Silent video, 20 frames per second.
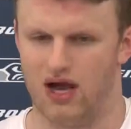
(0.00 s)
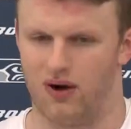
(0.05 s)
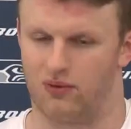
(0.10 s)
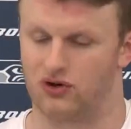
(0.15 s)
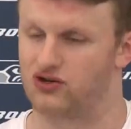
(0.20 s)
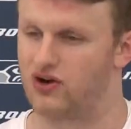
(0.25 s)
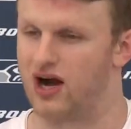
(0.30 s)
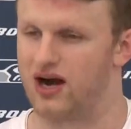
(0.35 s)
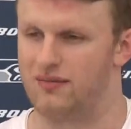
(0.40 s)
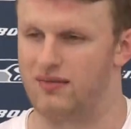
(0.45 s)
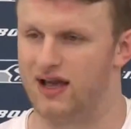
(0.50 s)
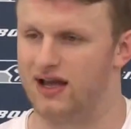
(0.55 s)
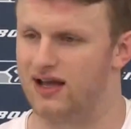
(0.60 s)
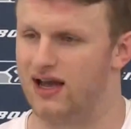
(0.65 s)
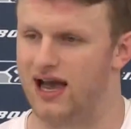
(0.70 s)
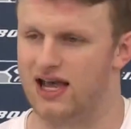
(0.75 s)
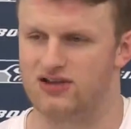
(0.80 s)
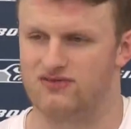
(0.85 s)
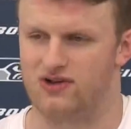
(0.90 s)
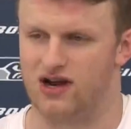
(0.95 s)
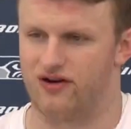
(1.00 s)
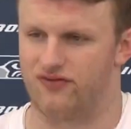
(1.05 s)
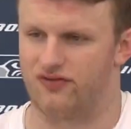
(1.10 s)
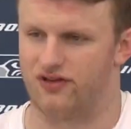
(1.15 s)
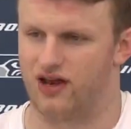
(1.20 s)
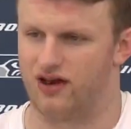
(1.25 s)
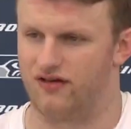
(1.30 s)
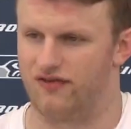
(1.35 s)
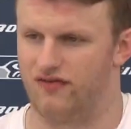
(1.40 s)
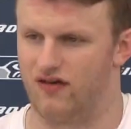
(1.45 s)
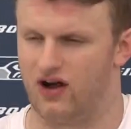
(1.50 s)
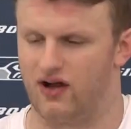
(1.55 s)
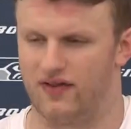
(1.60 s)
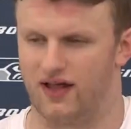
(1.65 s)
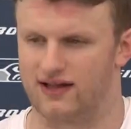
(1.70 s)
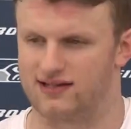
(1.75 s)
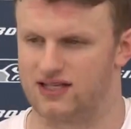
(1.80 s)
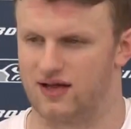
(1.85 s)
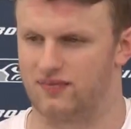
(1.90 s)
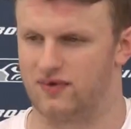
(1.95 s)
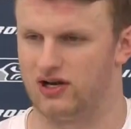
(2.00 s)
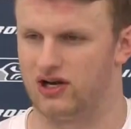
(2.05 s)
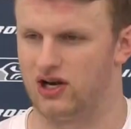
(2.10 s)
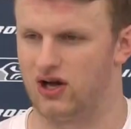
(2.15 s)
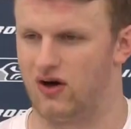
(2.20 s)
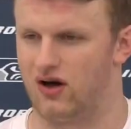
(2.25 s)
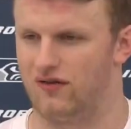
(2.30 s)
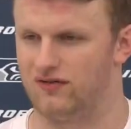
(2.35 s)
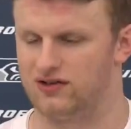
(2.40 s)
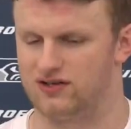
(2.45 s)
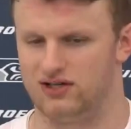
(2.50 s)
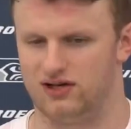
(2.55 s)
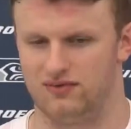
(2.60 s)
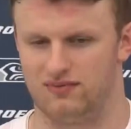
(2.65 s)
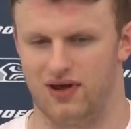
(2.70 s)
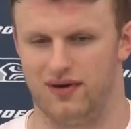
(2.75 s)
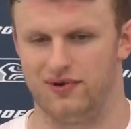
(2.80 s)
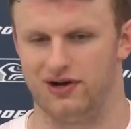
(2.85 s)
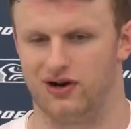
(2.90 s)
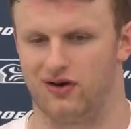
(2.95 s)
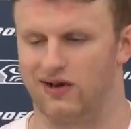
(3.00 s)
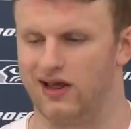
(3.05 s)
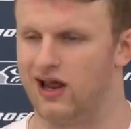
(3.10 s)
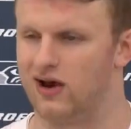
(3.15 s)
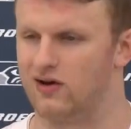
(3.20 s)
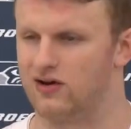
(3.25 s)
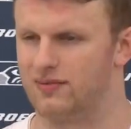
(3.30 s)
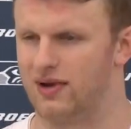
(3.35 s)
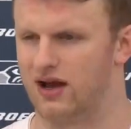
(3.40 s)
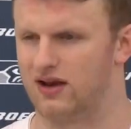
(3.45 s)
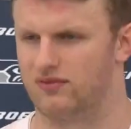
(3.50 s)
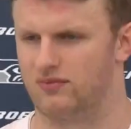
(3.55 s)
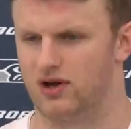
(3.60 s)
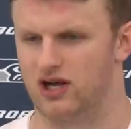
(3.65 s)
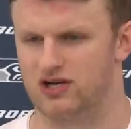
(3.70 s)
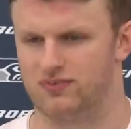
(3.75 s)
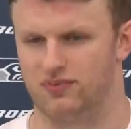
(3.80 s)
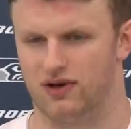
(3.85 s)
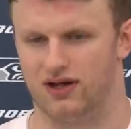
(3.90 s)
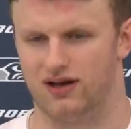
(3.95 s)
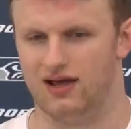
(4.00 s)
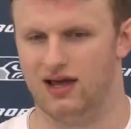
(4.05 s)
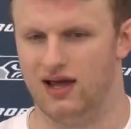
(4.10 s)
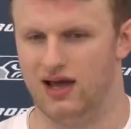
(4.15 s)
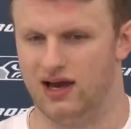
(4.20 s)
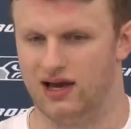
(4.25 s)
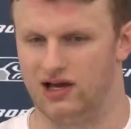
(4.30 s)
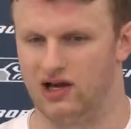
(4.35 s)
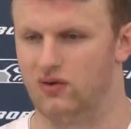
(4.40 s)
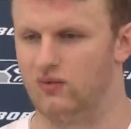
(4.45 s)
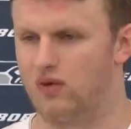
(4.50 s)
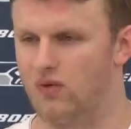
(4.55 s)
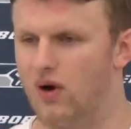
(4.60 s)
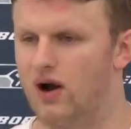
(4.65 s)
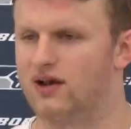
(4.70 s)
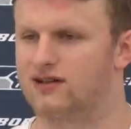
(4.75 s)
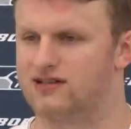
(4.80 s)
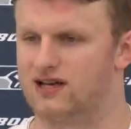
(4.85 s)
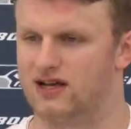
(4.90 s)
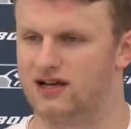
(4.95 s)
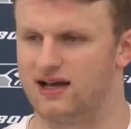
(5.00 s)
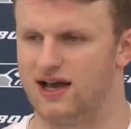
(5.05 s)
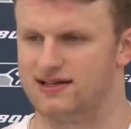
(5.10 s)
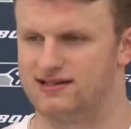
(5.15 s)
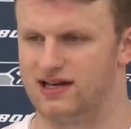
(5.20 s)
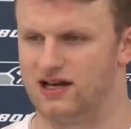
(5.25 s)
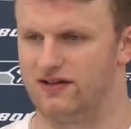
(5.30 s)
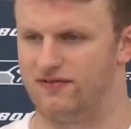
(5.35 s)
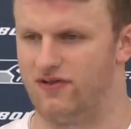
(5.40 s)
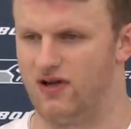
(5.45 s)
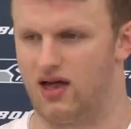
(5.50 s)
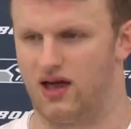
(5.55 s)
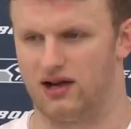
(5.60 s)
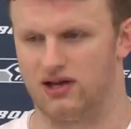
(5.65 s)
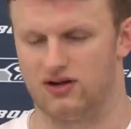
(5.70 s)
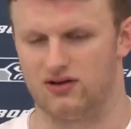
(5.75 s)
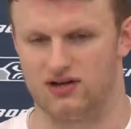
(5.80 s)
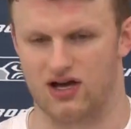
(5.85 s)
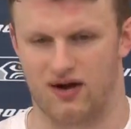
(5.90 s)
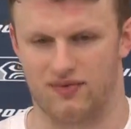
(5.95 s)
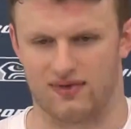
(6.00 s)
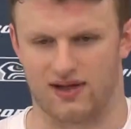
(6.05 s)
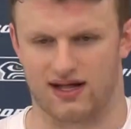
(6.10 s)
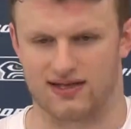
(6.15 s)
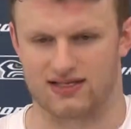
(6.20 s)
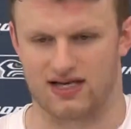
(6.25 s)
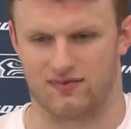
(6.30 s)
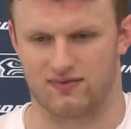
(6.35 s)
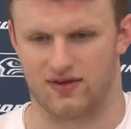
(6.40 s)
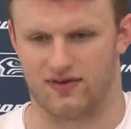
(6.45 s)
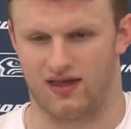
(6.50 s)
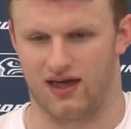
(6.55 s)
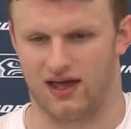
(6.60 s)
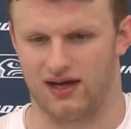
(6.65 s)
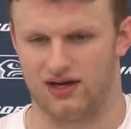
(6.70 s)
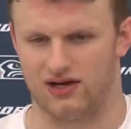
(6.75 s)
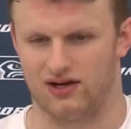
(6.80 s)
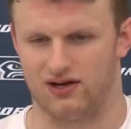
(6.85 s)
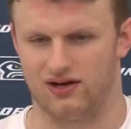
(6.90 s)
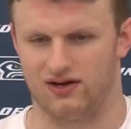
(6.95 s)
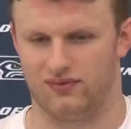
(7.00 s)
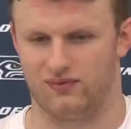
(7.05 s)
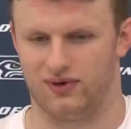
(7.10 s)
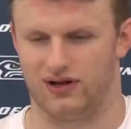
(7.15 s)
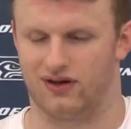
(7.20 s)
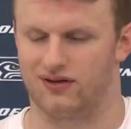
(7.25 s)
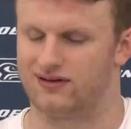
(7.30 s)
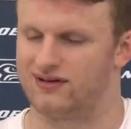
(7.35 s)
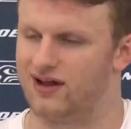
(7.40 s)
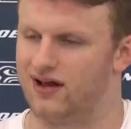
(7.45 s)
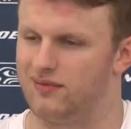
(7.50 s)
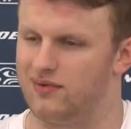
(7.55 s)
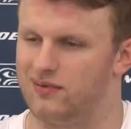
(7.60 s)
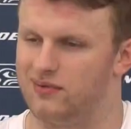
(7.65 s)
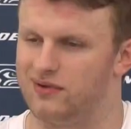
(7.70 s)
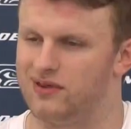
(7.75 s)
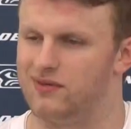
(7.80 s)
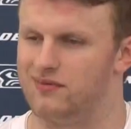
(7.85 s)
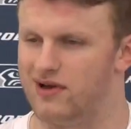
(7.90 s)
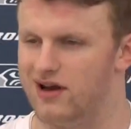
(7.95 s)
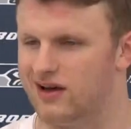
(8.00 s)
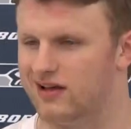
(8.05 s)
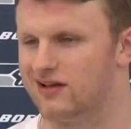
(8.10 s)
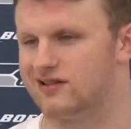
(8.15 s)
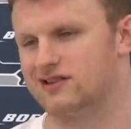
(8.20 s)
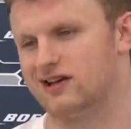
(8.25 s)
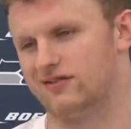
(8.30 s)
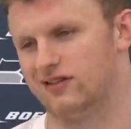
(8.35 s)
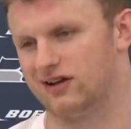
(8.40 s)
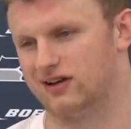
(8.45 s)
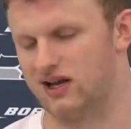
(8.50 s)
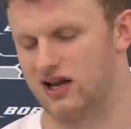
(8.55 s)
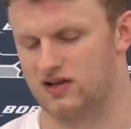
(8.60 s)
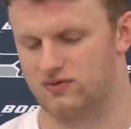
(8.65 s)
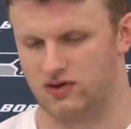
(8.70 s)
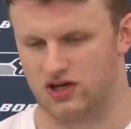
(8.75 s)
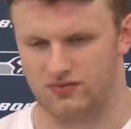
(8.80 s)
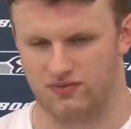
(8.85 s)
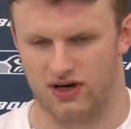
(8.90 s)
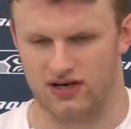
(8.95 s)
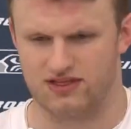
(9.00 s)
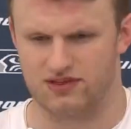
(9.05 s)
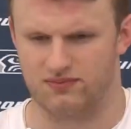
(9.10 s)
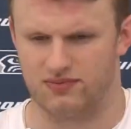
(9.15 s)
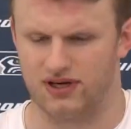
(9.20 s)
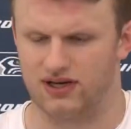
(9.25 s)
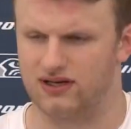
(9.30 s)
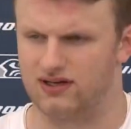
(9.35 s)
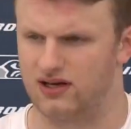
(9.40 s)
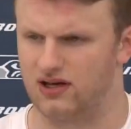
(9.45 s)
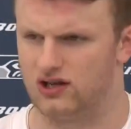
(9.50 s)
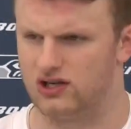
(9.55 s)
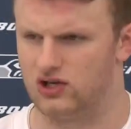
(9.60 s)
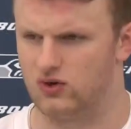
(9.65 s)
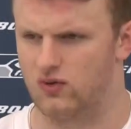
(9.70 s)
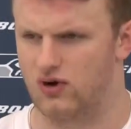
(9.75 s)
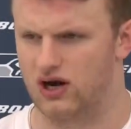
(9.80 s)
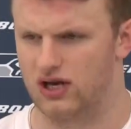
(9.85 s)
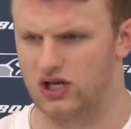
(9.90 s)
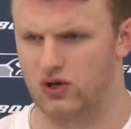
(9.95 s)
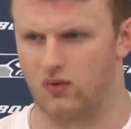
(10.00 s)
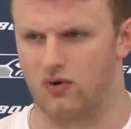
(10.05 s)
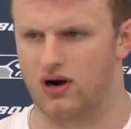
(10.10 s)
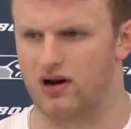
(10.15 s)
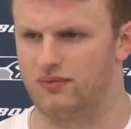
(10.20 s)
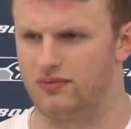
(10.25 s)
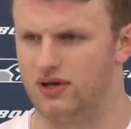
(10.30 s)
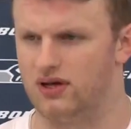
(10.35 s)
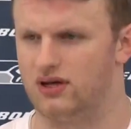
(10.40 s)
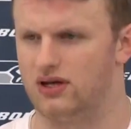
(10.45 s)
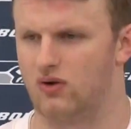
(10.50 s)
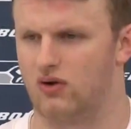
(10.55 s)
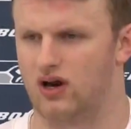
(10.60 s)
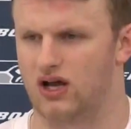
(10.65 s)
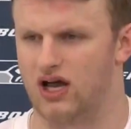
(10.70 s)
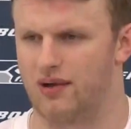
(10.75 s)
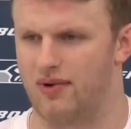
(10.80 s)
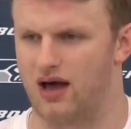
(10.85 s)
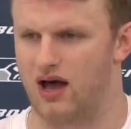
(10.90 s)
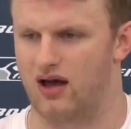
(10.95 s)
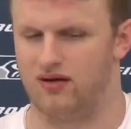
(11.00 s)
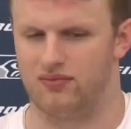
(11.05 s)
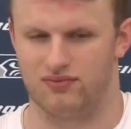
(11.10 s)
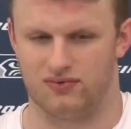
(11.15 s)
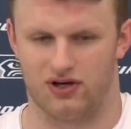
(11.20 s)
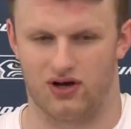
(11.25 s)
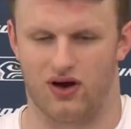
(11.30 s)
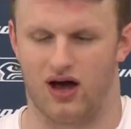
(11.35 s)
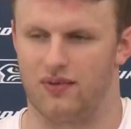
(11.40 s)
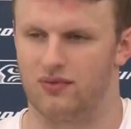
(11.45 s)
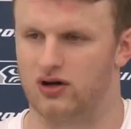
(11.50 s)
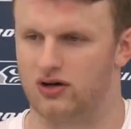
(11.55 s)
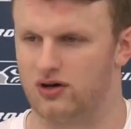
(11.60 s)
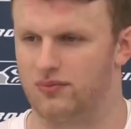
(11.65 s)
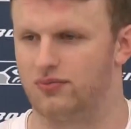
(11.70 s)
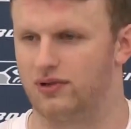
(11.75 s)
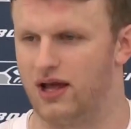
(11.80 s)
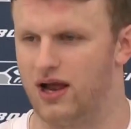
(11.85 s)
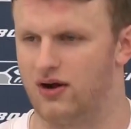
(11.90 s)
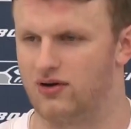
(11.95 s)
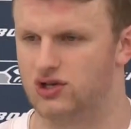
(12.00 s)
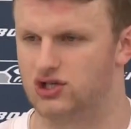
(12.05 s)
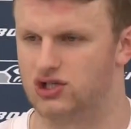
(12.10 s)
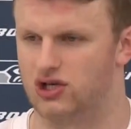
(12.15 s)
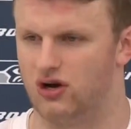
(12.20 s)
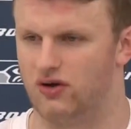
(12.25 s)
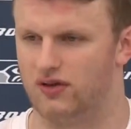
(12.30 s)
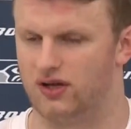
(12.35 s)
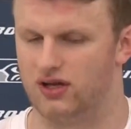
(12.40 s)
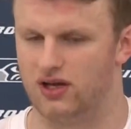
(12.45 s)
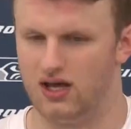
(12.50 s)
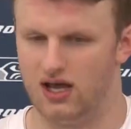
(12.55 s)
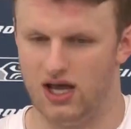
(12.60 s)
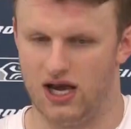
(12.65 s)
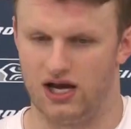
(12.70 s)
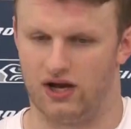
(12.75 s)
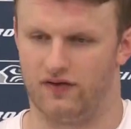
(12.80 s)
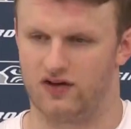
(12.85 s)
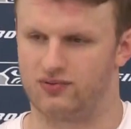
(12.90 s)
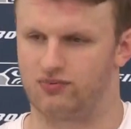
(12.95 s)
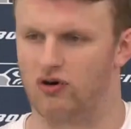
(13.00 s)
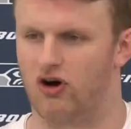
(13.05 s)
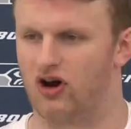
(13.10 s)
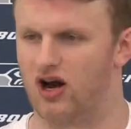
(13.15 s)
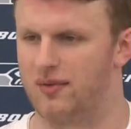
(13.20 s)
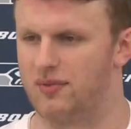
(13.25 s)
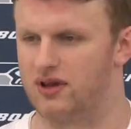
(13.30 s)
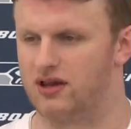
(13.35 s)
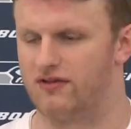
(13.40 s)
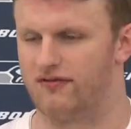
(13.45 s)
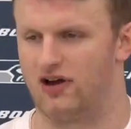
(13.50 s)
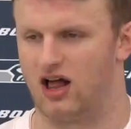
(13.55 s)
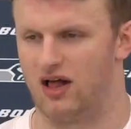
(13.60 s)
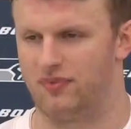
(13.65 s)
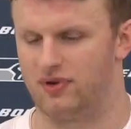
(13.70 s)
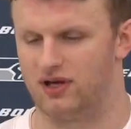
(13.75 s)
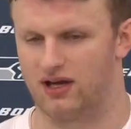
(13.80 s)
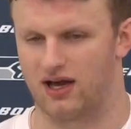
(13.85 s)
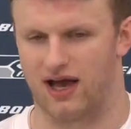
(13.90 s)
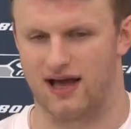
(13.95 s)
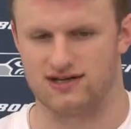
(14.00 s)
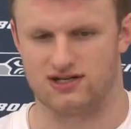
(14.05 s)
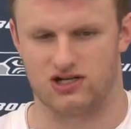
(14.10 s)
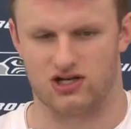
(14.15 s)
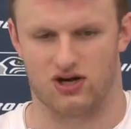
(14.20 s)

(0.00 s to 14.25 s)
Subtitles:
We're trying to make guys ready for the NFL, and that's something, you know, obviously you maybe don't hear about as much, but, you know, we want to send guys to the NFL out of UW, and that's something that, you know, we don't tell people in the media and stuff like that as much, but it's a big deal, and you want to come out and, you know, I'm a good player and show that, you know, this program is developing guys.